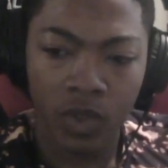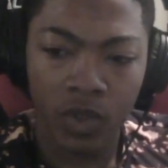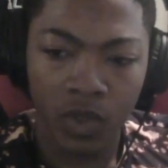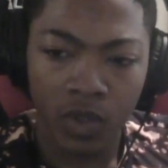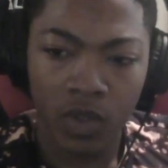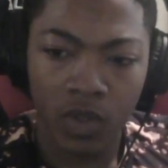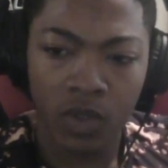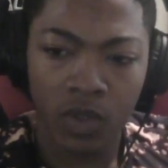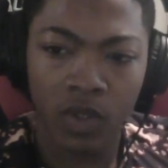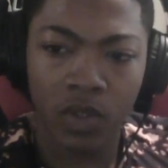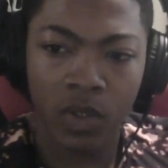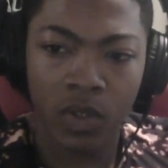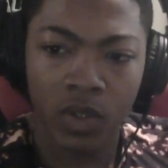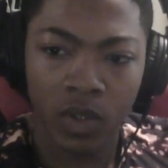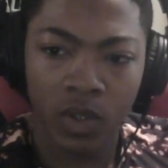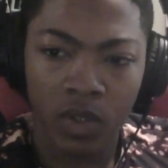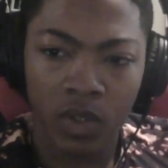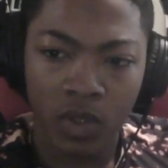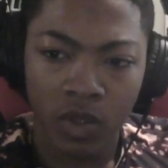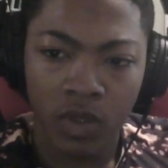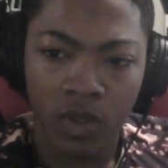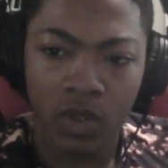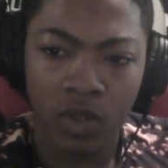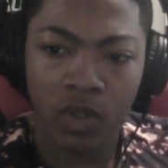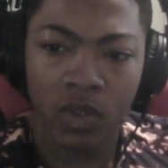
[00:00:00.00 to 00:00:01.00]
Niggas talk
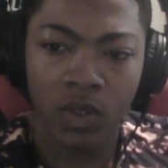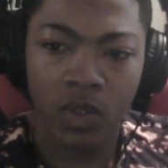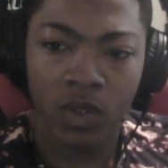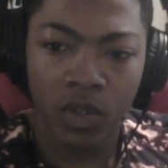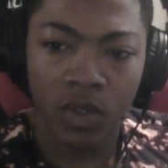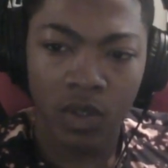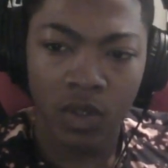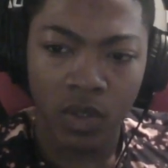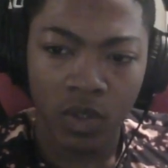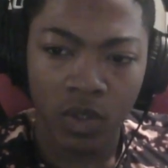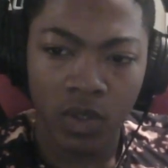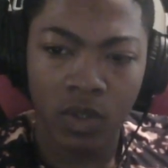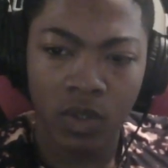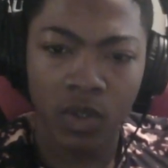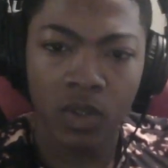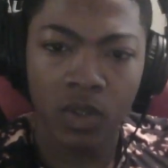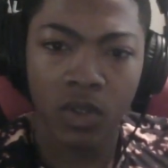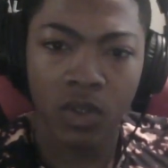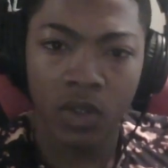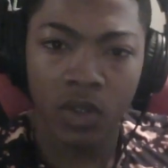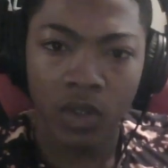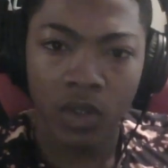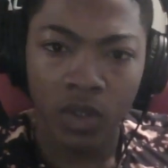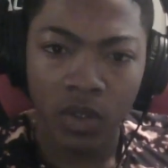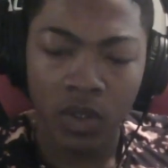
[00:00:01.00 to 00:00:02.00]
a lot of shit, but
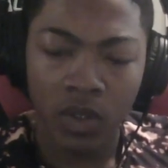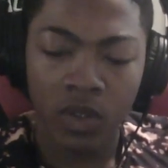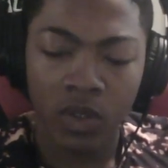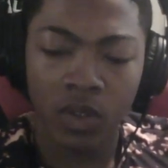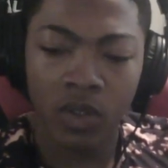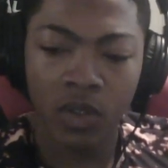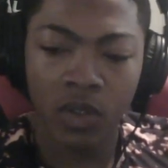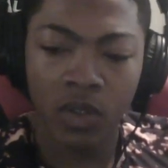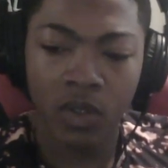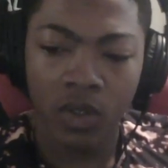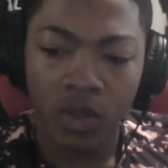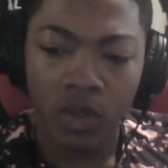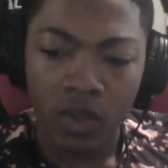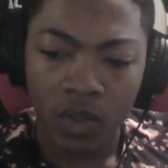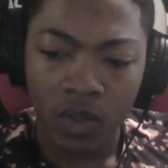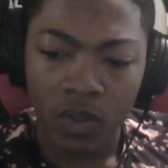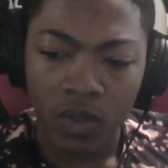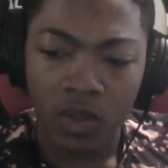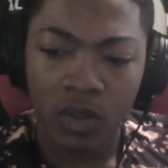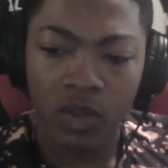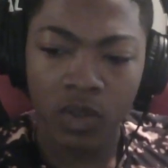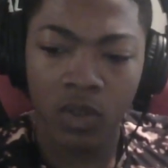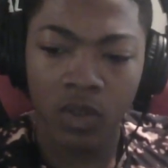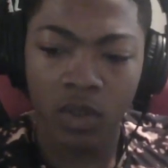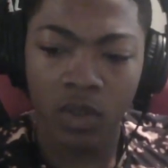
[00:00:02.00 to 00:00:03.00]
that's after I'm gone,
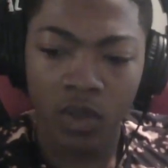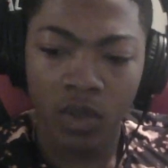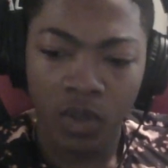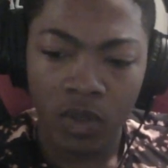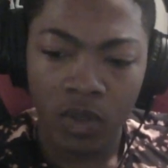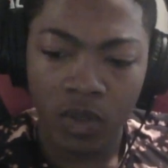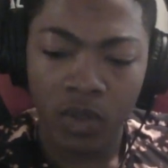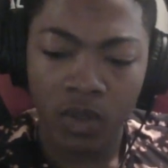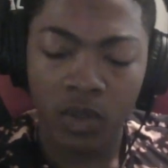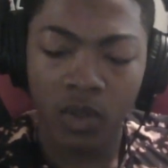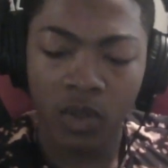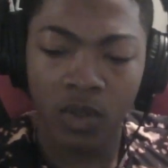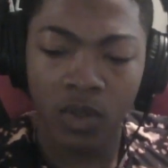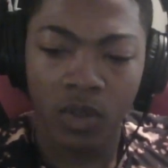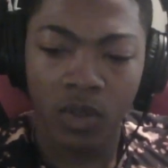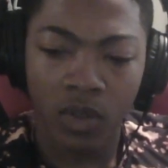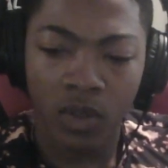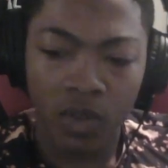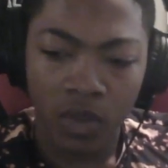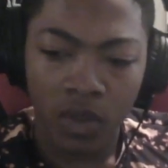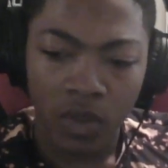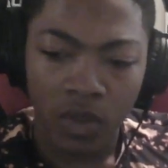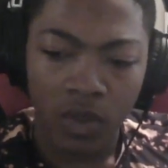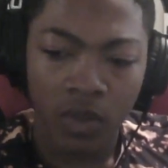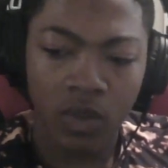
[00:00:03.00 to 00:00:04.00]
cause they fear me in the
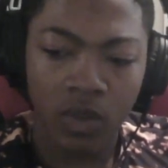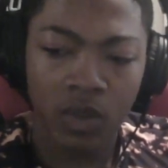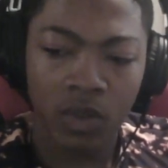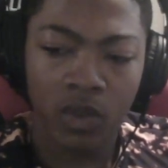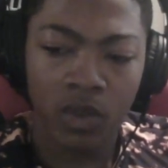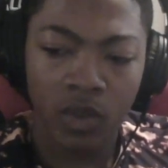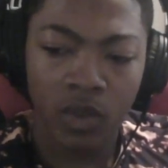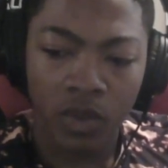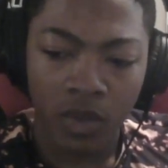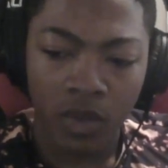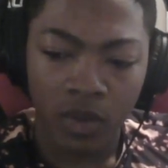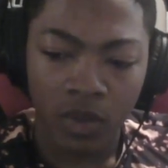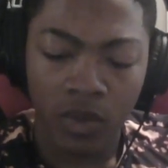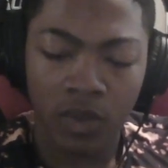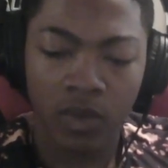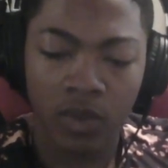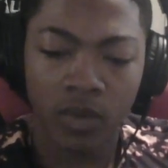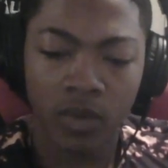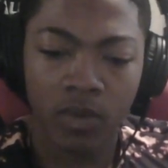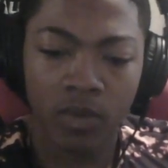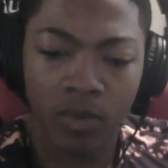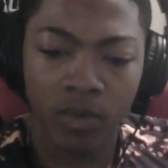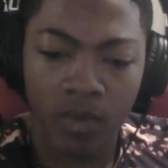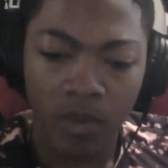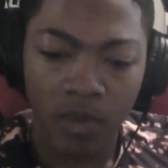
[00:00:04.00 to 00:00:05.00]
physical form. Let
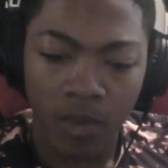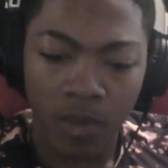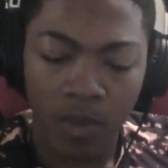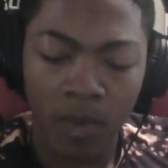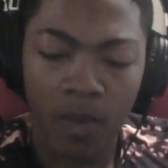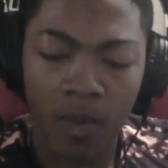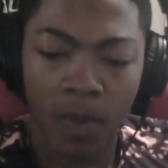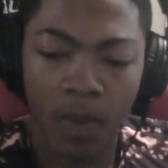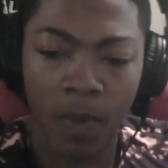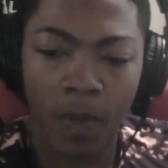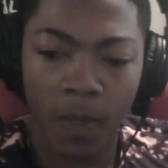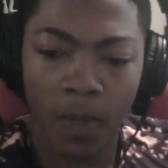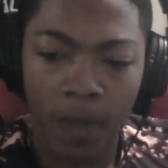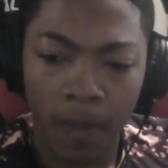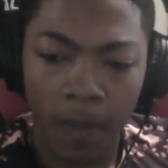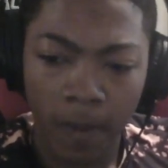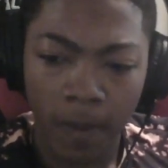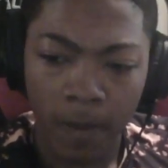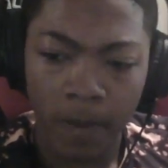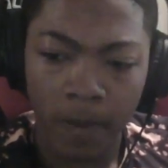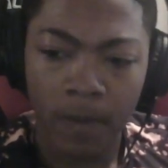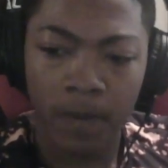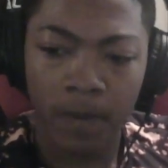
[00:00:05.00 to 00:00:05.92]
it be known, them troubles.